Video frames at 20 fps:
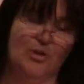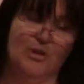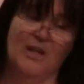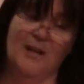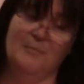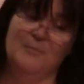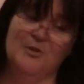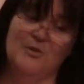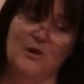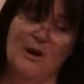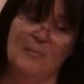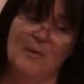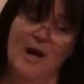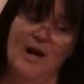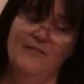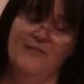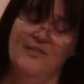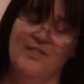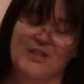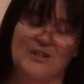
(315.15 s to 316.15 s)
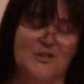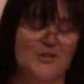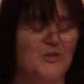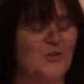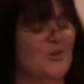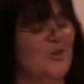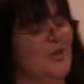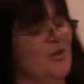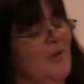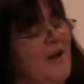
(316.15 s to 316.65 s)
pull pull up to drop off, then
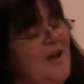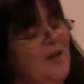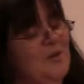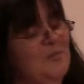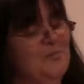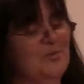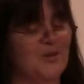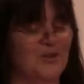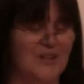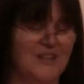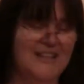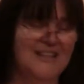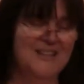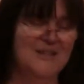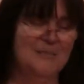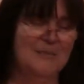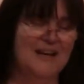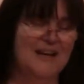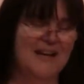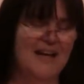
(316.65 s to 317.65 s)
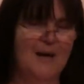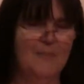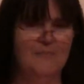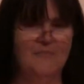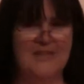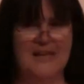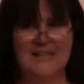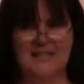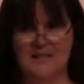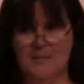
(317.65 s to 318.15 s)
circle around, pull in, pick
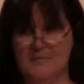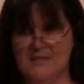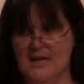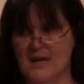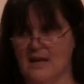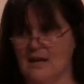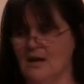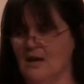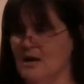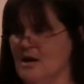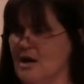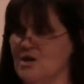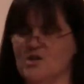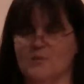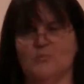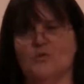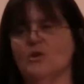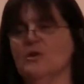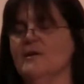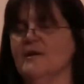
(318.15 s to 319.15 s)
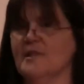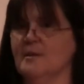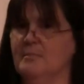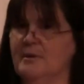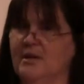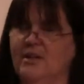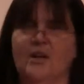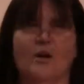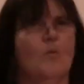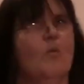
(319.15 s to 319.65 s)
up. That seems like, gosh, I'm going around the
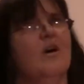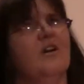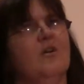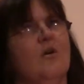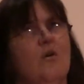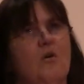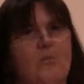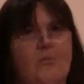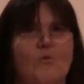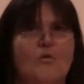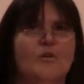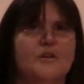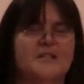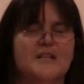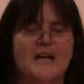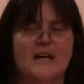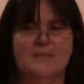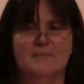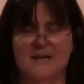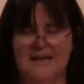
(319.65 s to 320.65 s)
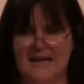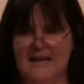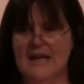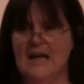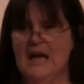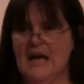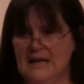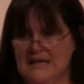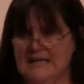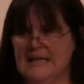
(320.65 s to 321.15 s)
building one whole more time.
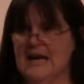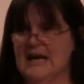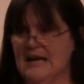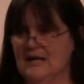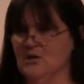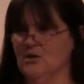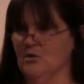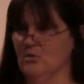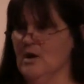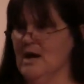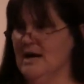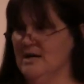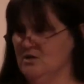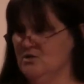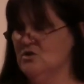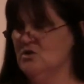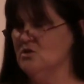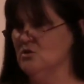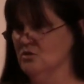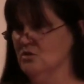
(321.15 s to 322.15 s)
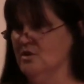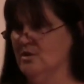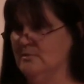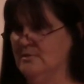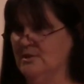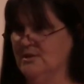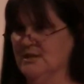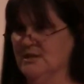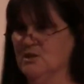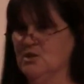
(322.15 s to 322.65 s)
Yeah, I know. I used to circle the
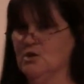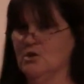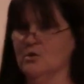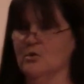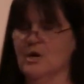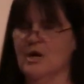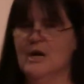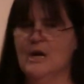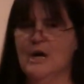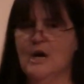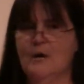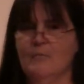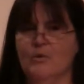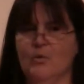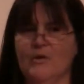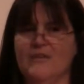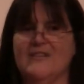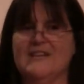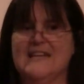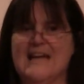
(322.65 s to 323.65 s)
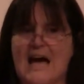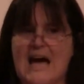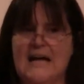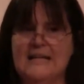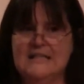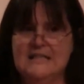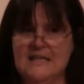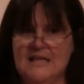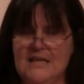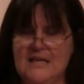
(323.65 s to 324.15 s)
building too. But we've
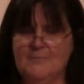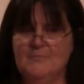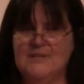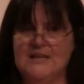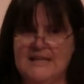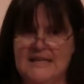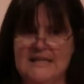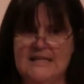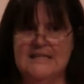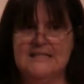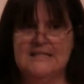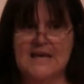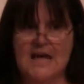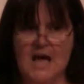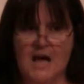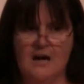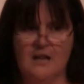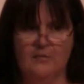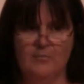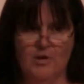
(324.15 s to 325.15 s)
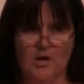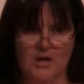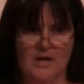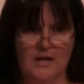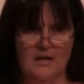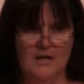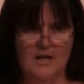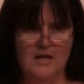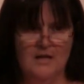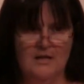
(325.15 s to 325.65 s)
got to keep the kids out of the
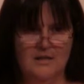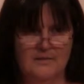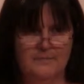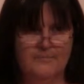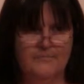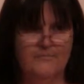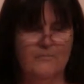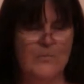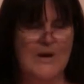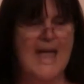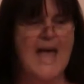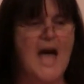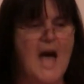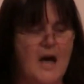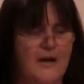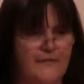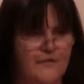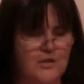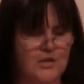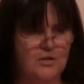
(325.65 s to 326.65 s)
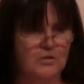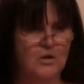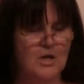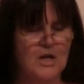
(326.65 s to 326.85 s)
parking lot. We have to.